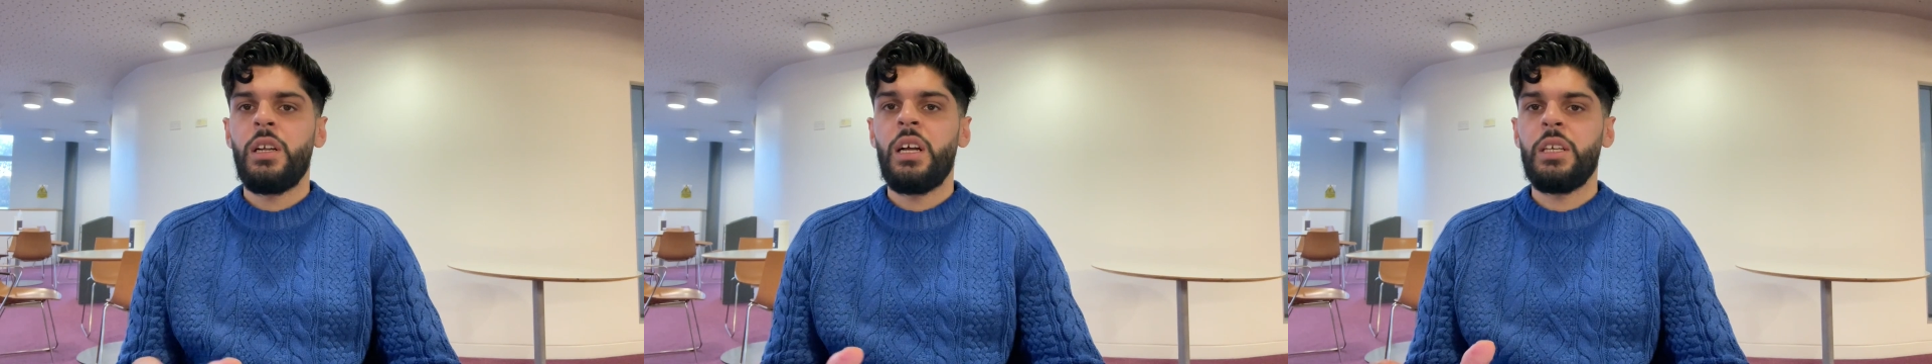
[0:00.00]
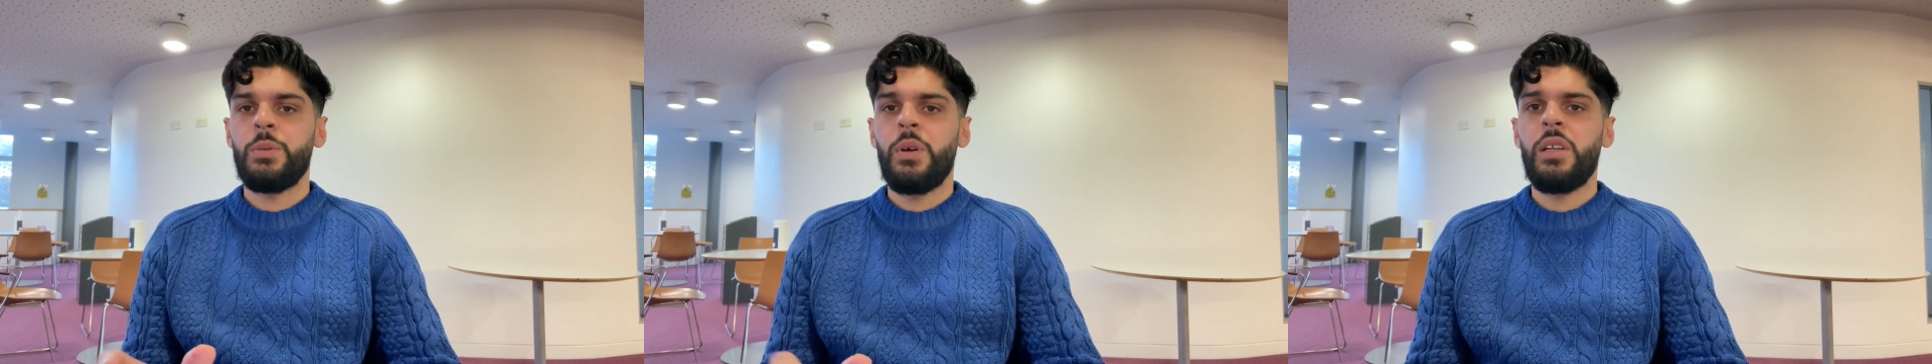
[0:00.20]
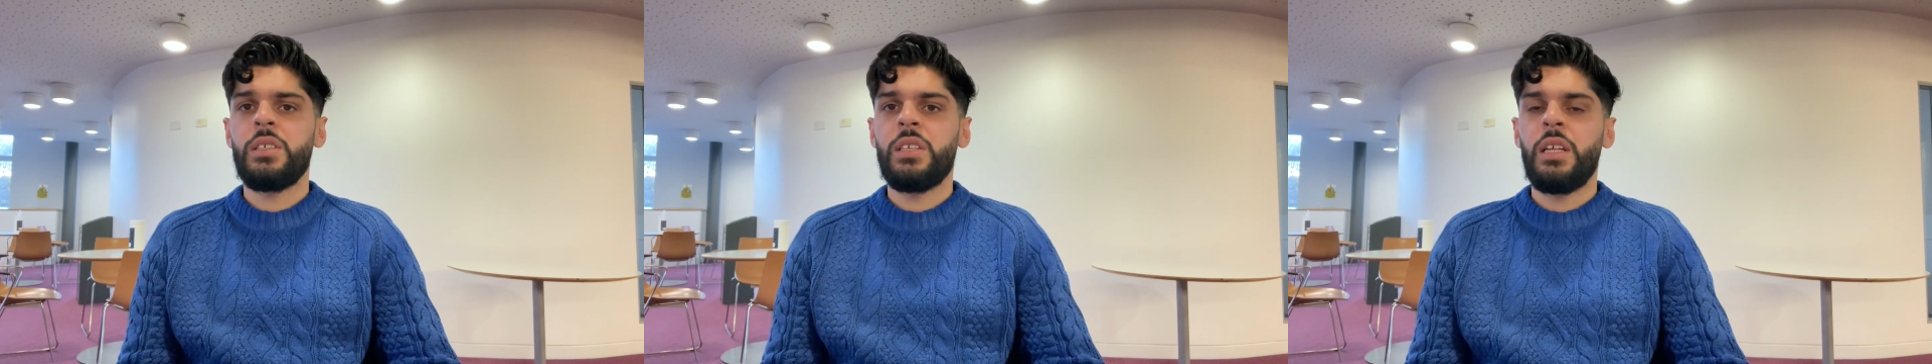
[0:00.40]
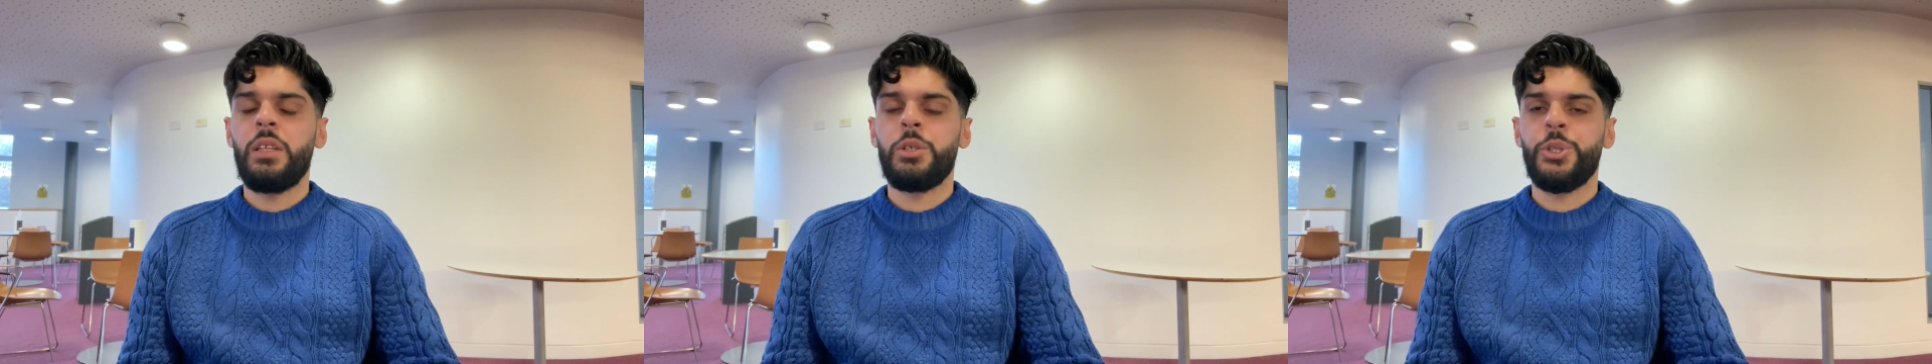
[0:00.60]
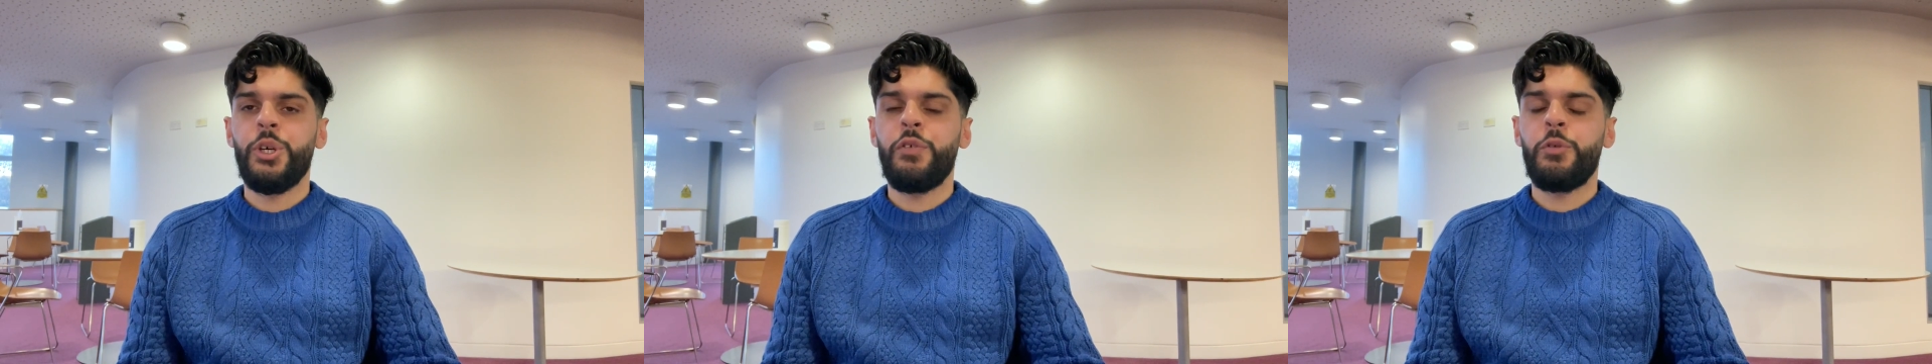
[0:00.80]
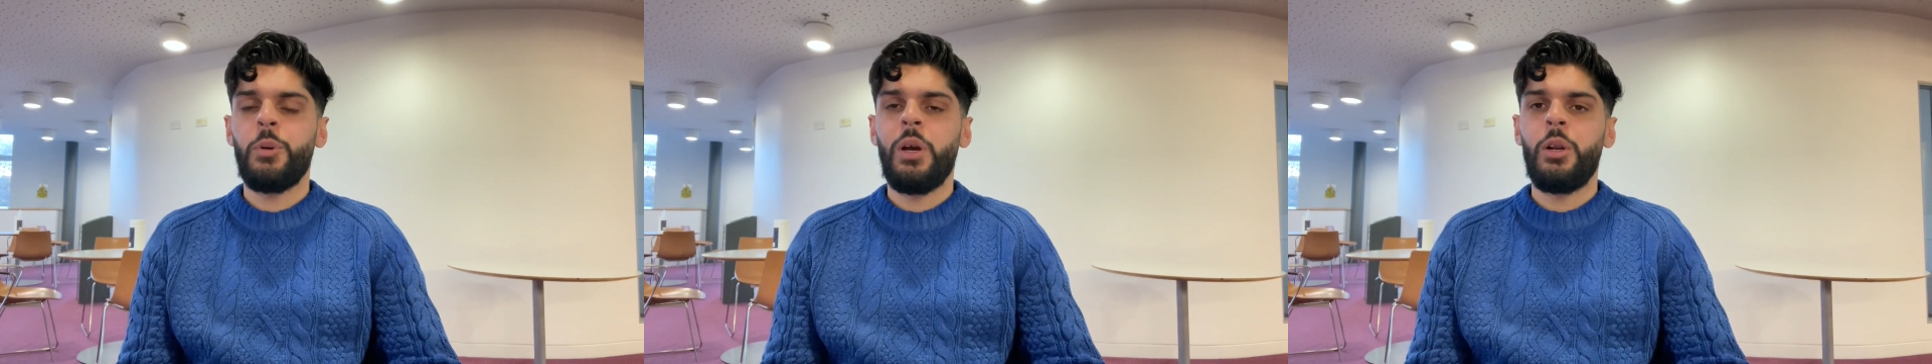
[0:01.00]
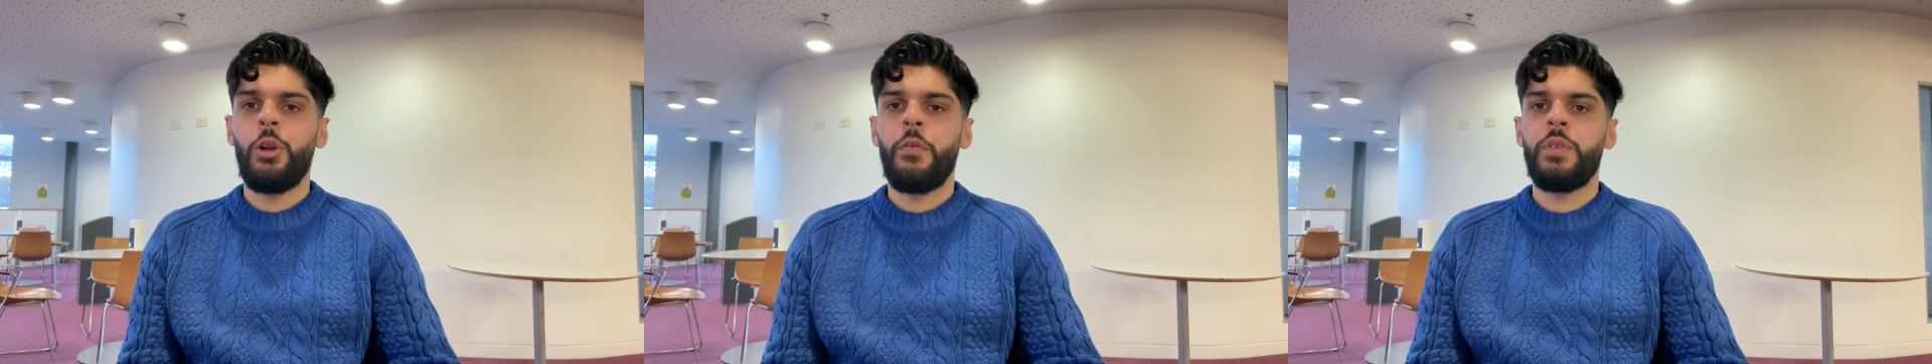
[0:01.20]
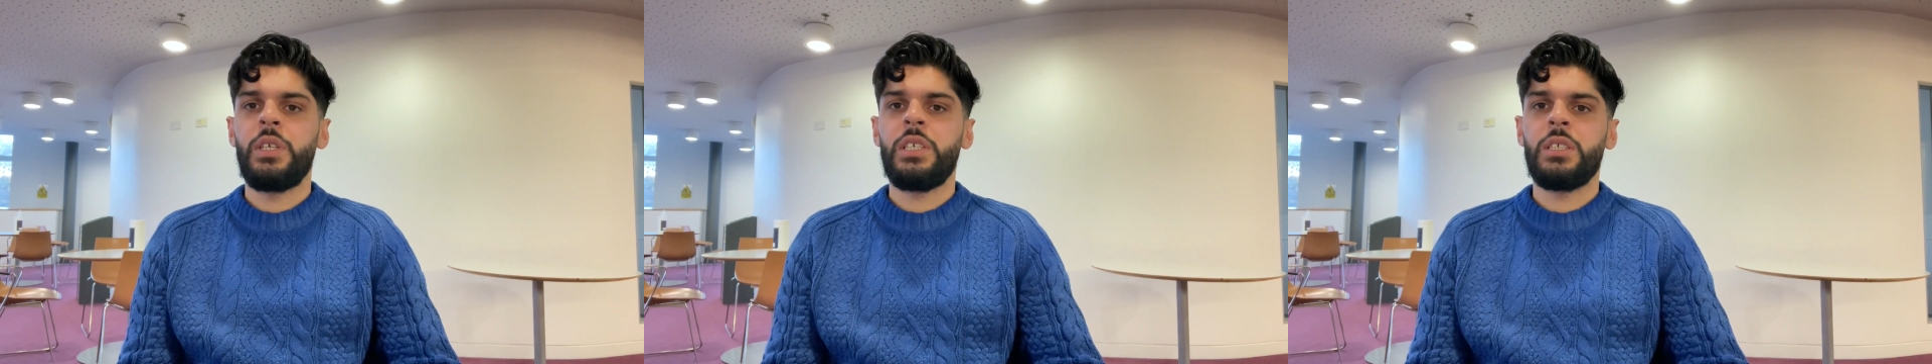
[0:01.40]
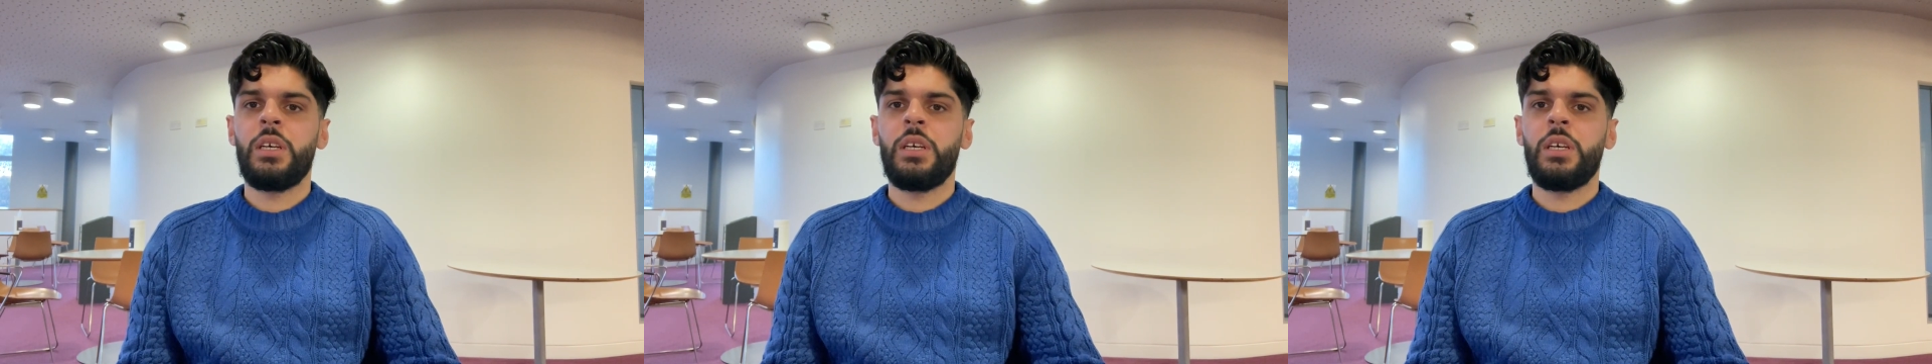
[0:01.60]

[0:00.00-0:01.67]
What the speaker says: As well as that, the software a lot of these